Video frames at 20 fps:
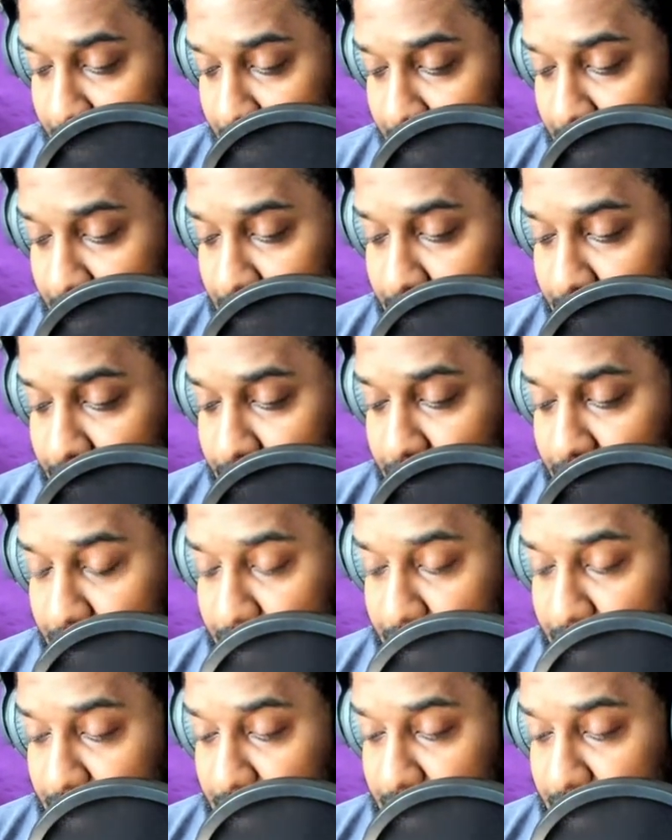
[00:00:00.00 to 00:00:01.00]

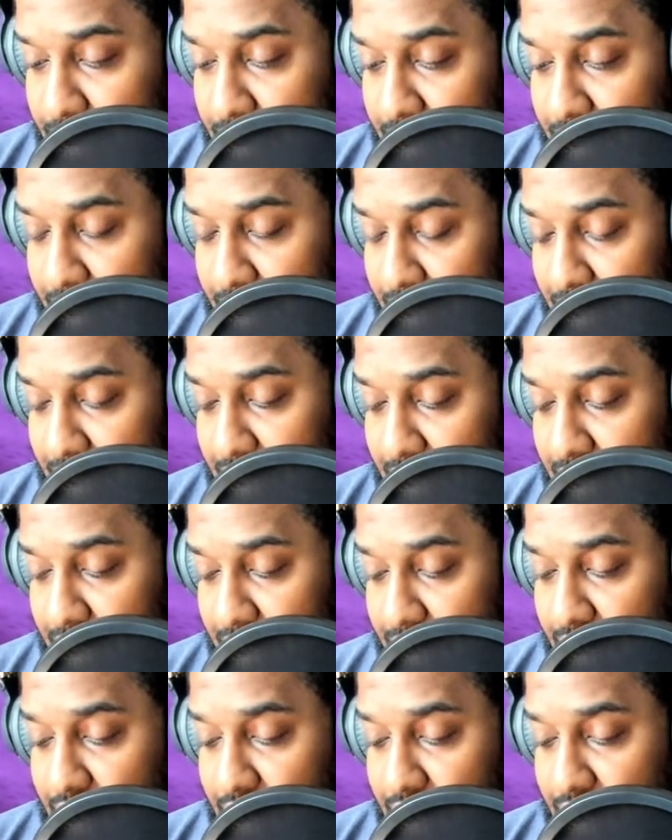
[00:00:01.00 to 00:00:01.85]
Nothing is said.